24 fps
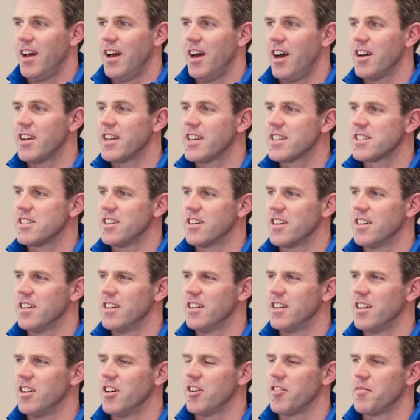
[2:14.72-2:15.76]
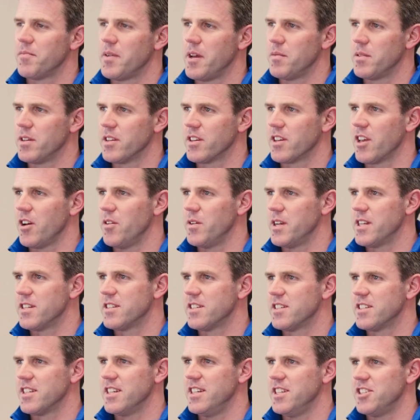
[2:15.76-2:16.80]
I guess like a lot of people that go into
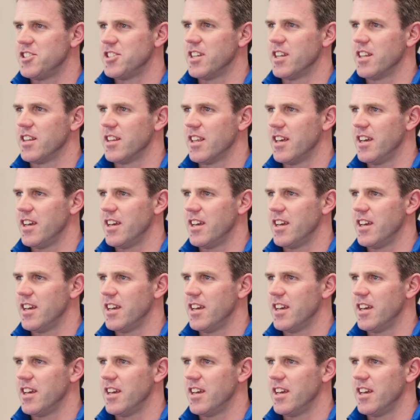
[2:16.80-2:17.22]
teaching,